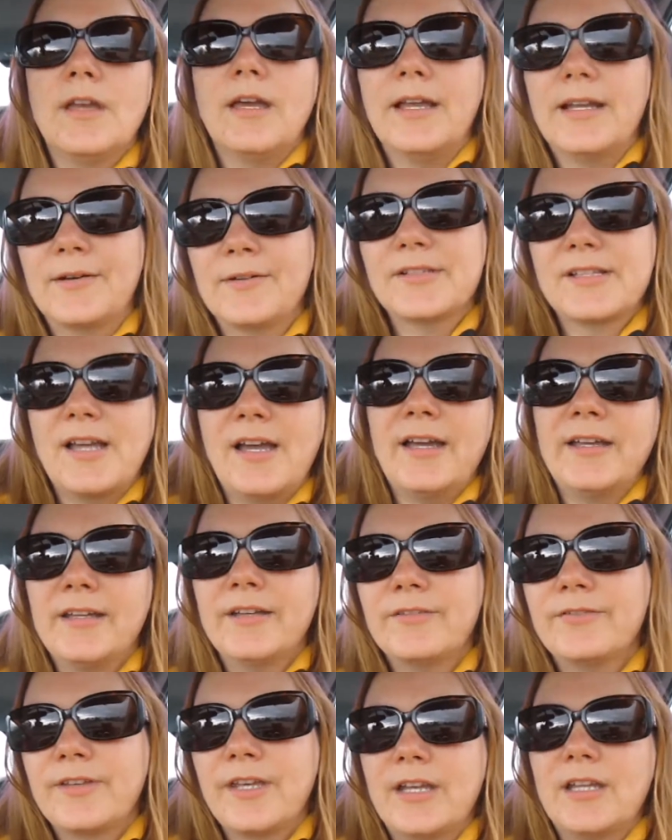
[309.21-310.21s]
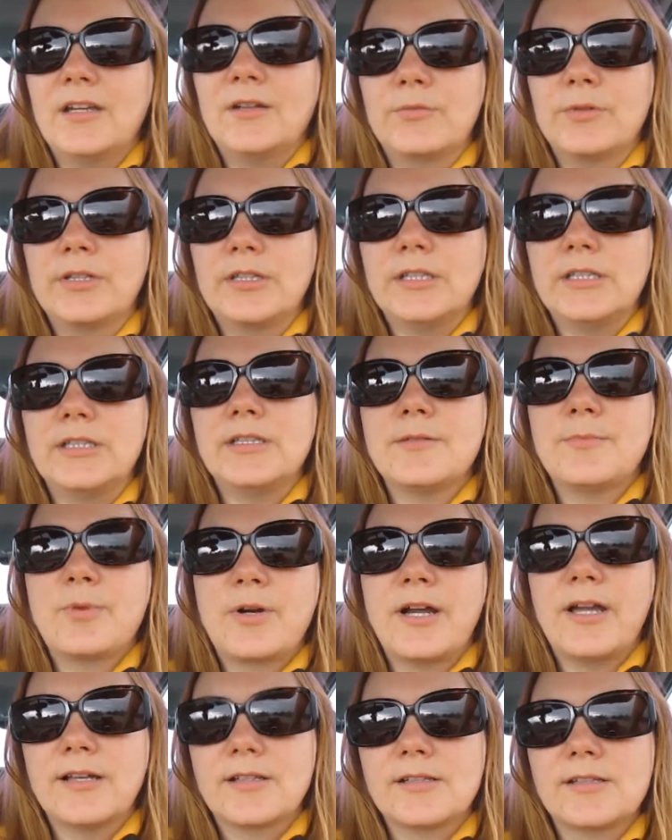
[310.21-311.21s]
And I was kind of getting really
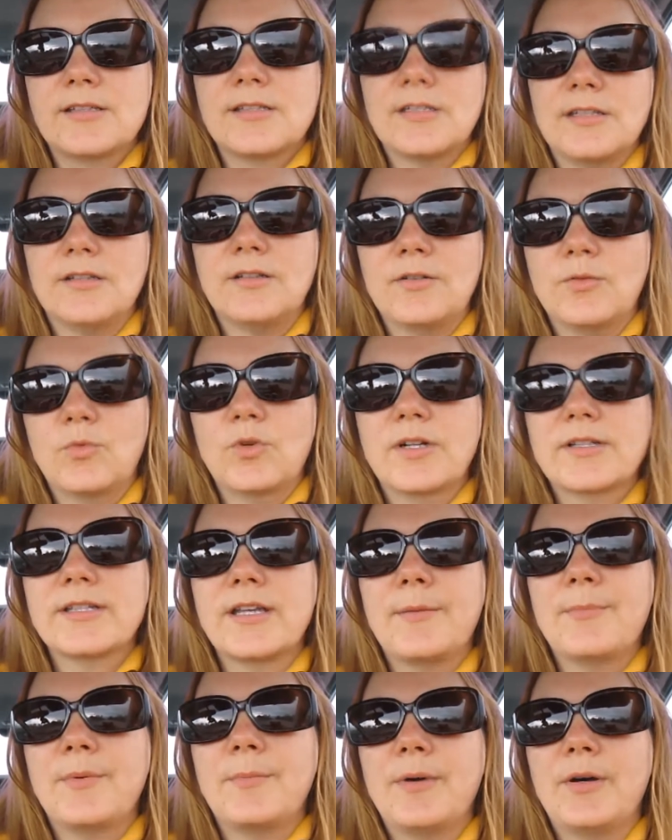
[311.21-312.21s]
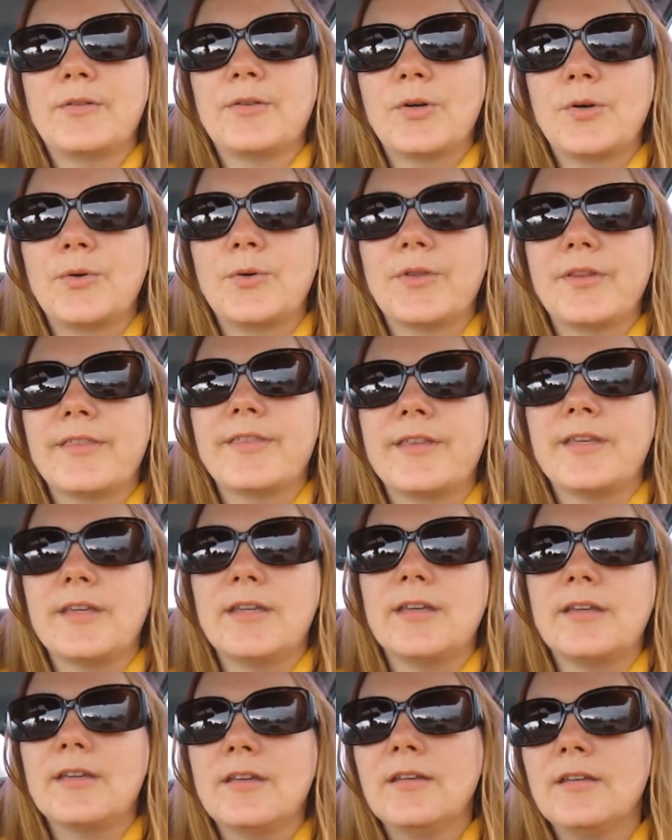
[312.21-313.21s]
depressed and worked up about the whole thing.